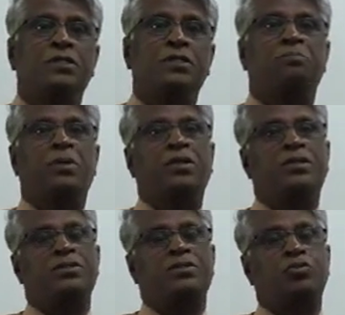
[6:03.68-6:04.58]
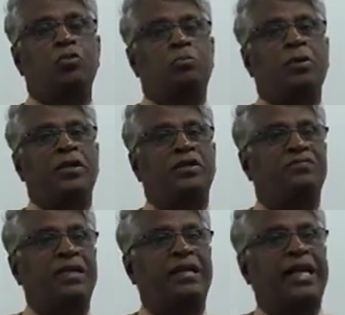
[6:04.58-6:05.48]
the
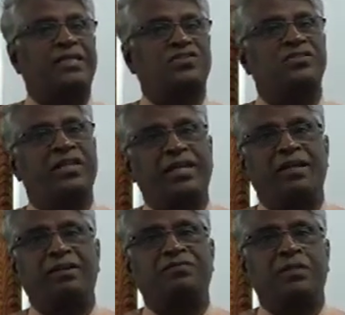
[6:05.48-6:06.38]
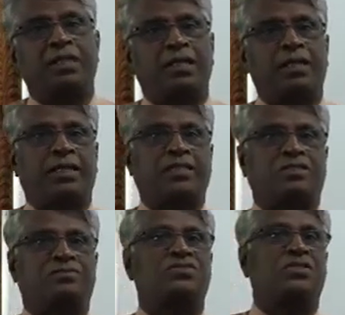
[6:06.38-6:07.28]
2.5 lakhs needed for the
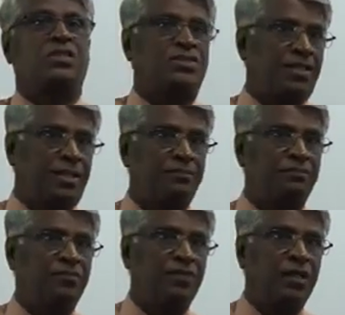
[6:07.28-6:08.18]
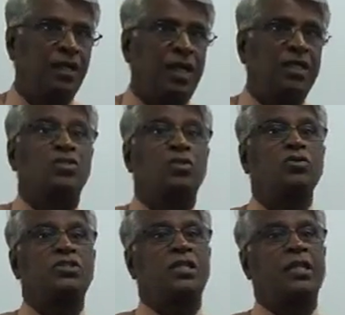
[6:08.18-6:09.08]
corrective surgery. A
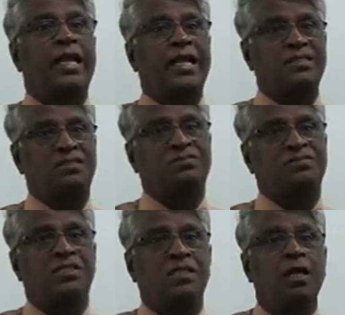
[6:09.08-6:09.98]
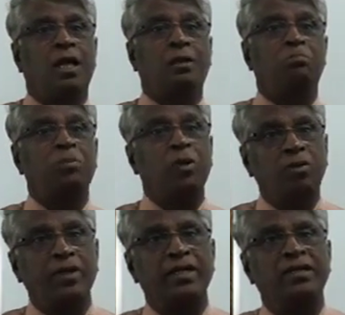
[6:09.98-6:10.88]
social activist
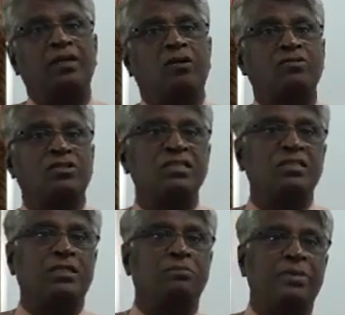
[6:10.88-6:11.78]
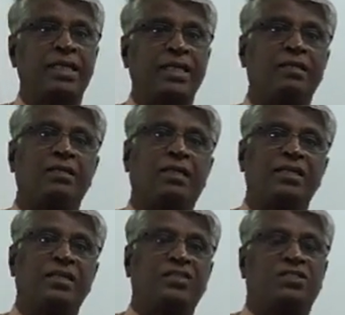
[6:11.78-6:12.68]
uploaded the authentic medical
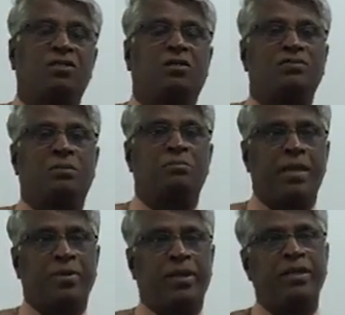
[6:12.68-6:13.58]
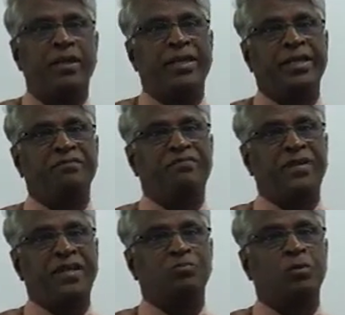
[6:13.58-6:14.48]
condition of the baby in
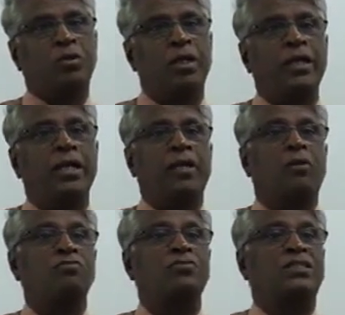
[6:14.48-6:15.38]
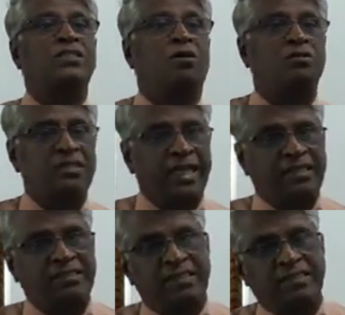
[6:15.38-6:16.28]
Facebook along with
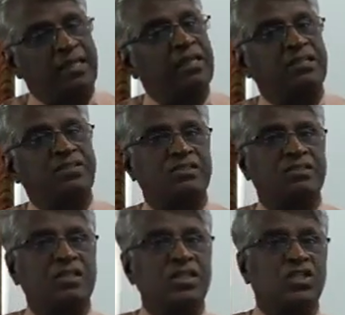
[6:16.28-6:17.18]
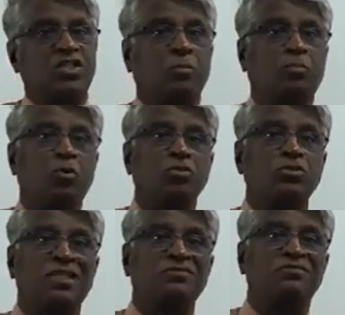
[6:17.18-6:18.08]
contact details.
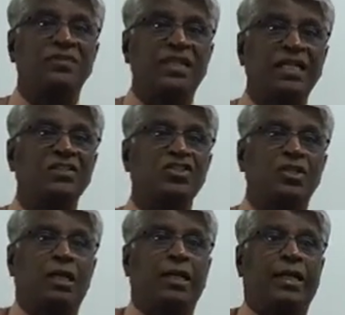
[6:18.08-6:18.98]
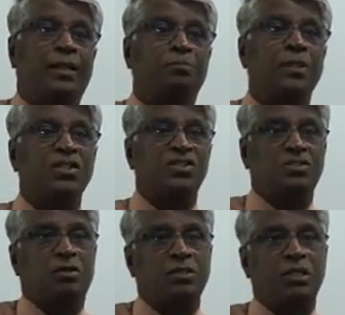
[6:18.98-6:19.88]
Support and financial help
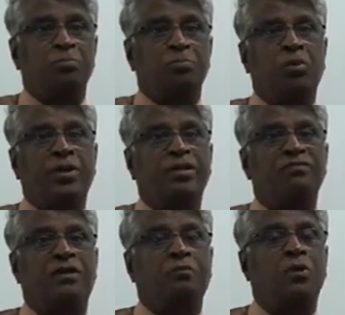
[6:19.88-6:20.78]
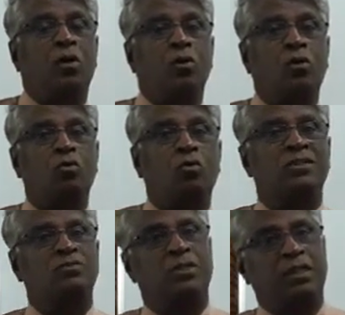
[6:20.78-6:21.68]
started pouring from all over
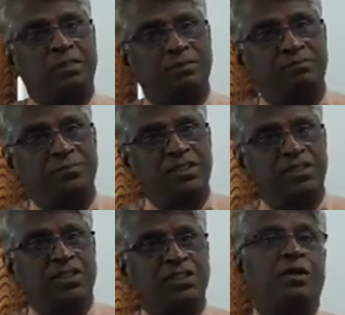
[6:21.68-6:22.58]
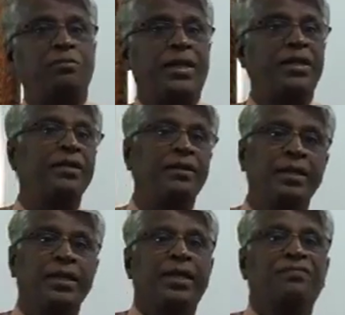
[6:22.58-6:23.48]
the world. Shiva Menon,
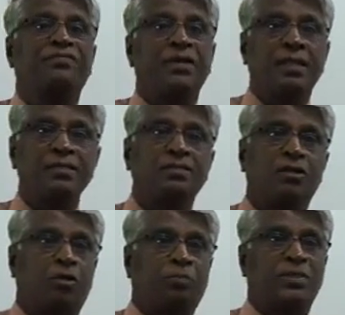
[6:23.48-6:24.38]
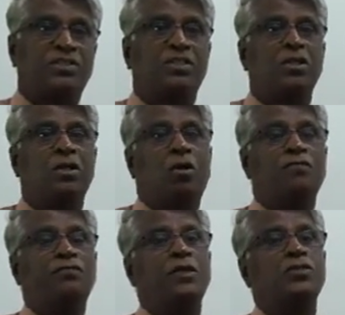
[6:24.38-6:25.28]
a philanthropist,
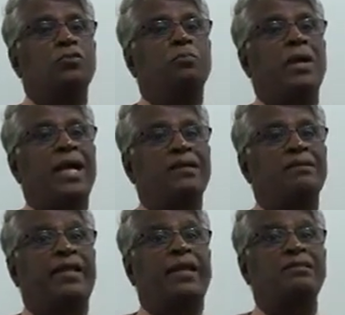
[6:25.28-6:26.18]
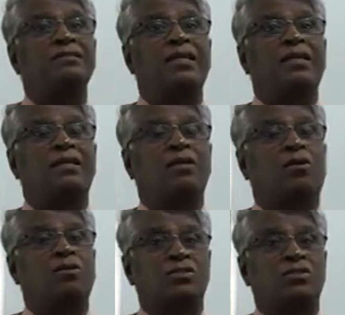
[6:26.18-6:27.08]
offered to bear the entire
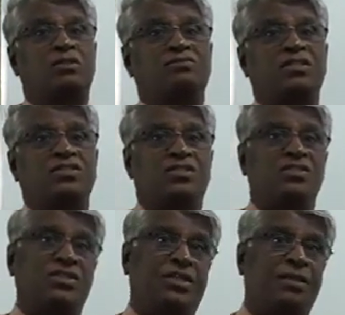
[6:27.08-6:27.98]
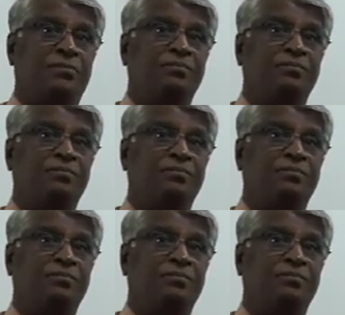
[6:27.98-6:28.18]
cost of the surgery.